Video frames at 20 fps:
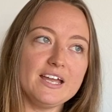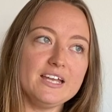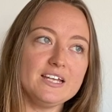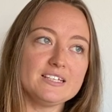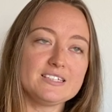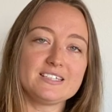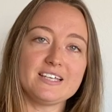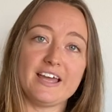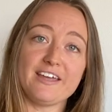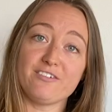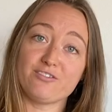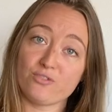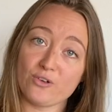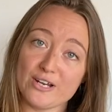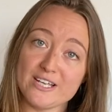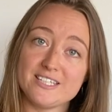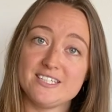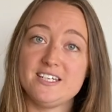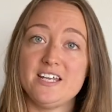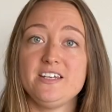it's a
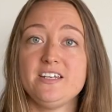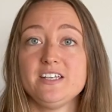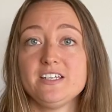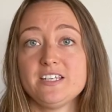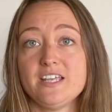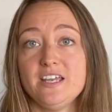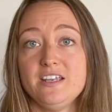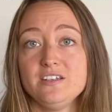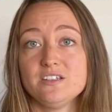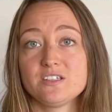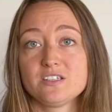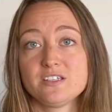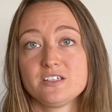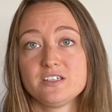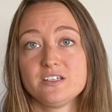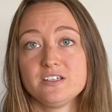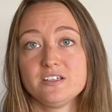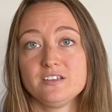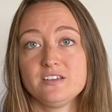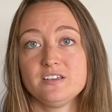freestanding tent
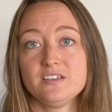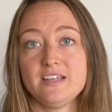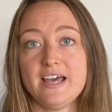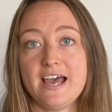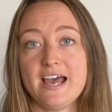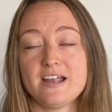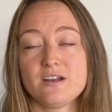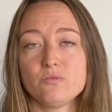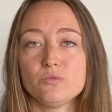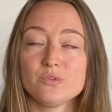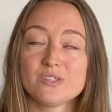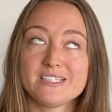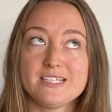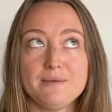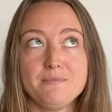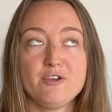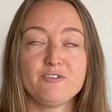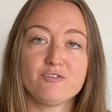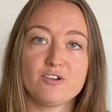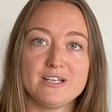that, well,
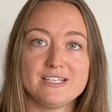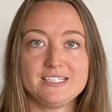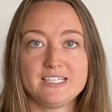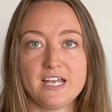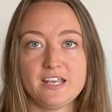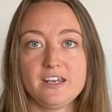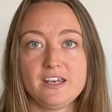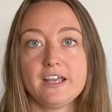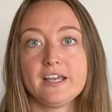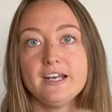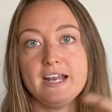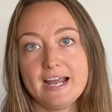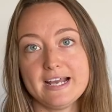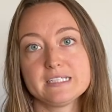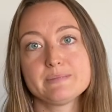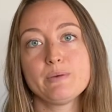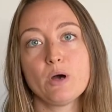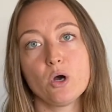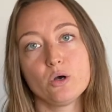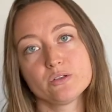semi-freestanding, it has
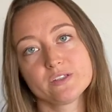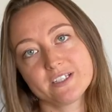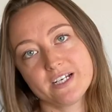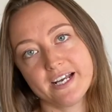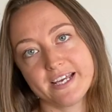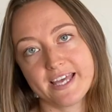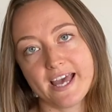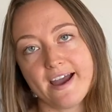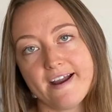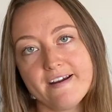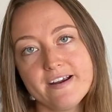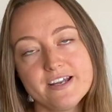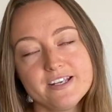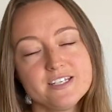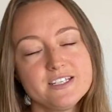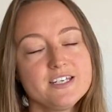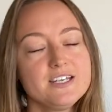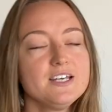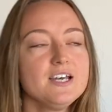poles that I carried.